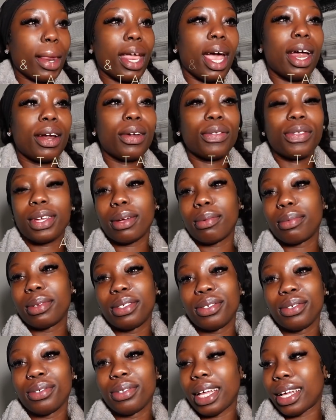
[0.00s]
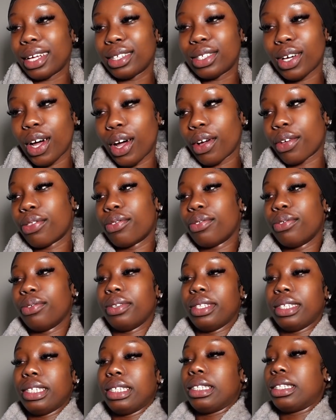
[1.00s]
I don't think I'm gonna do like a talk through
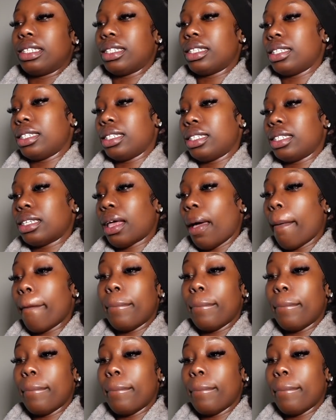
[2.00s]
in this,